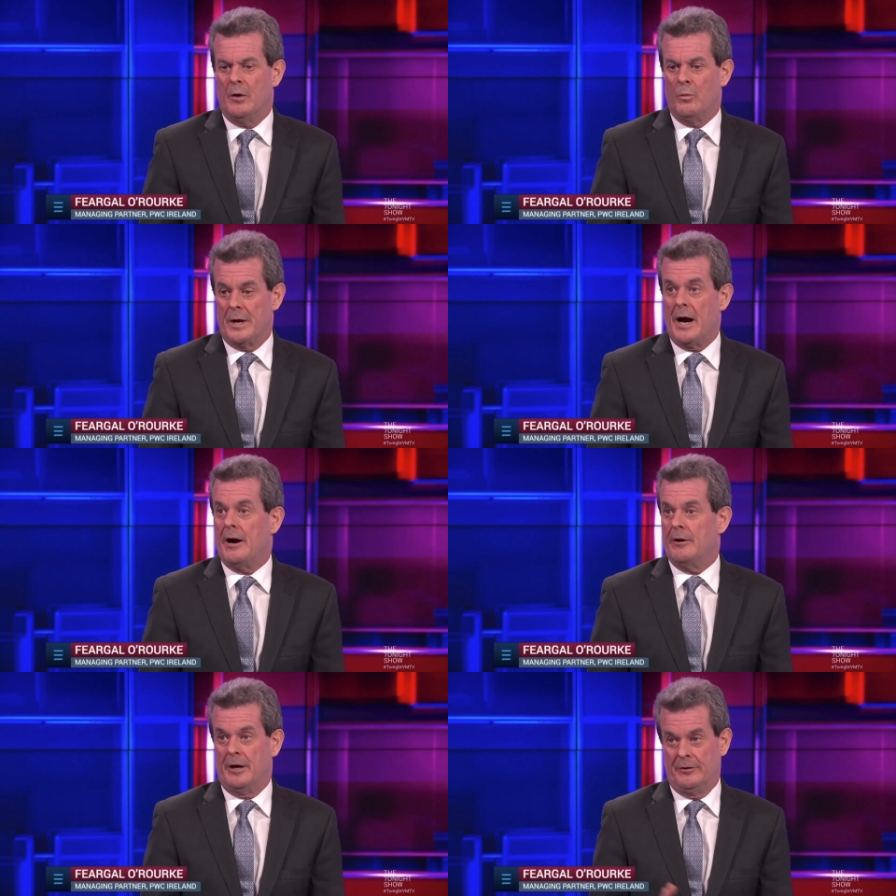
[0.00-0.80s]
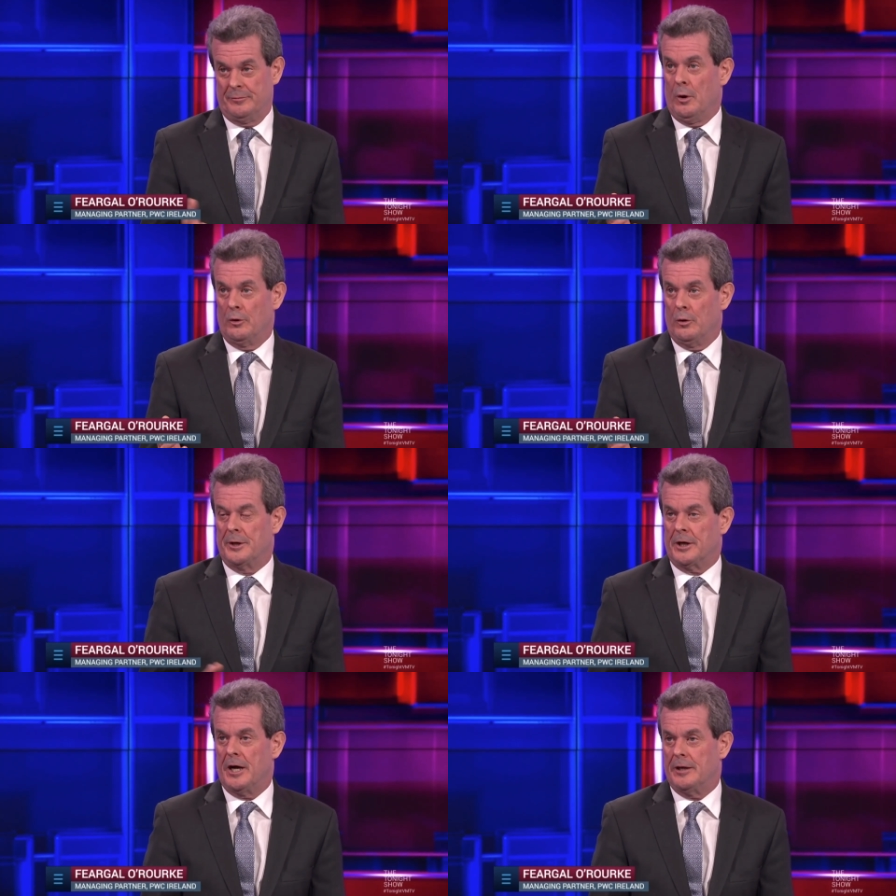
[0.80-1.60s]
We are a small open
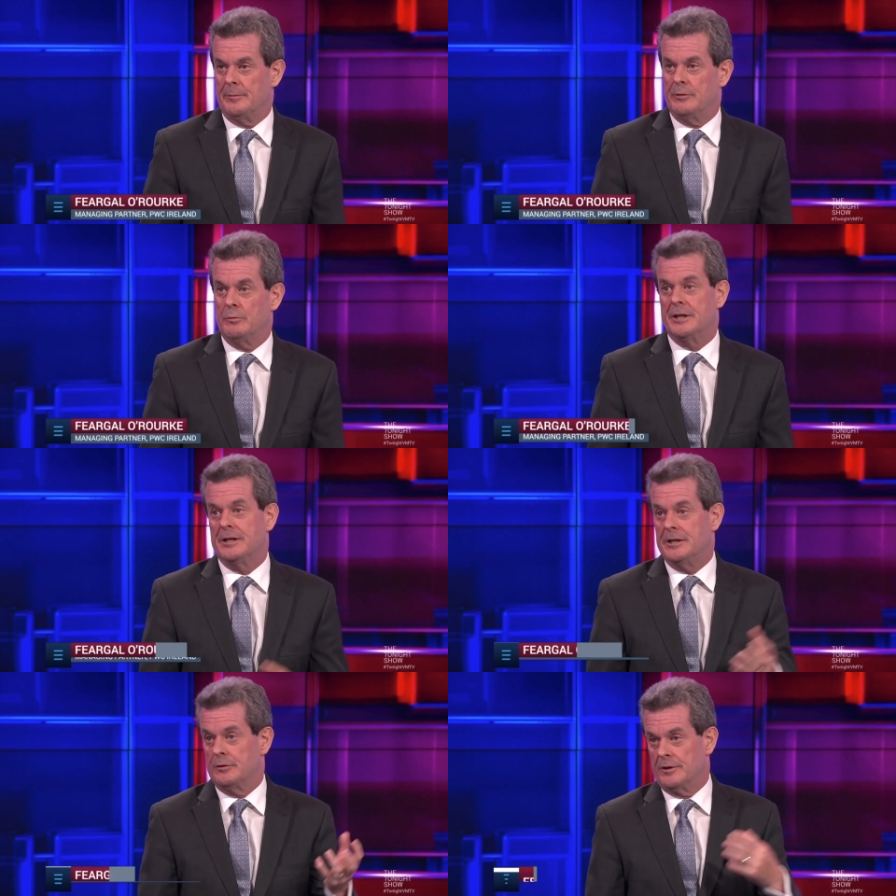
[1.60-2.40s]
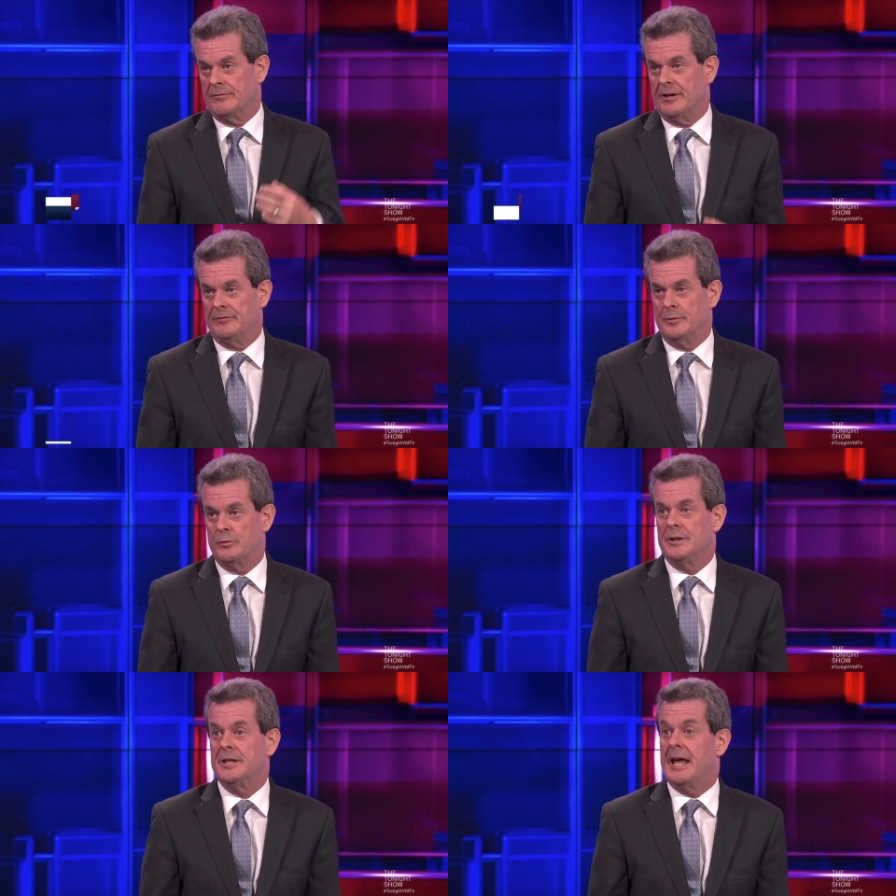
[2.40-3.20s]
economy. We need inward investment.
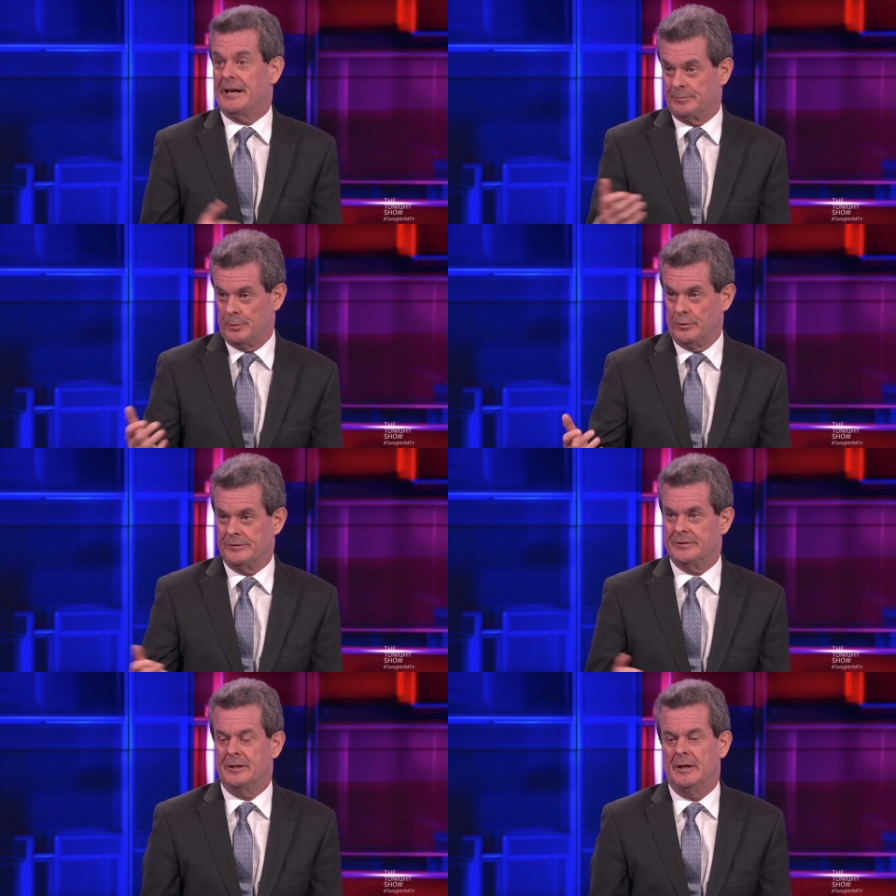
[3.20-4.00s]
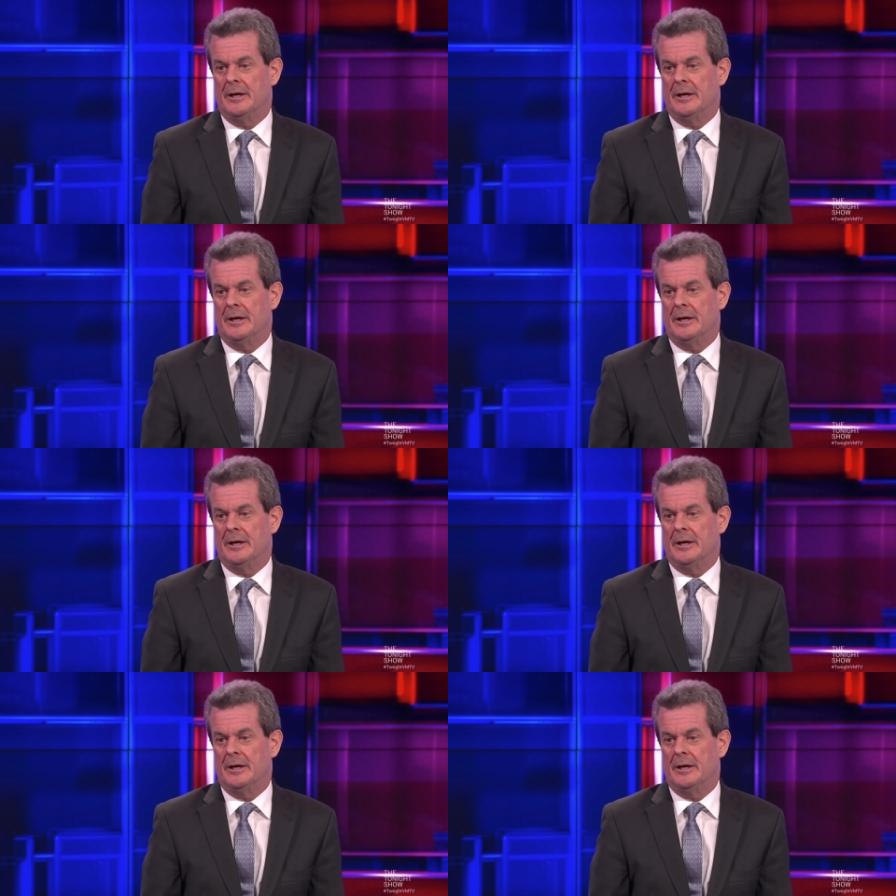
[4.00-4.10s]
We need exports.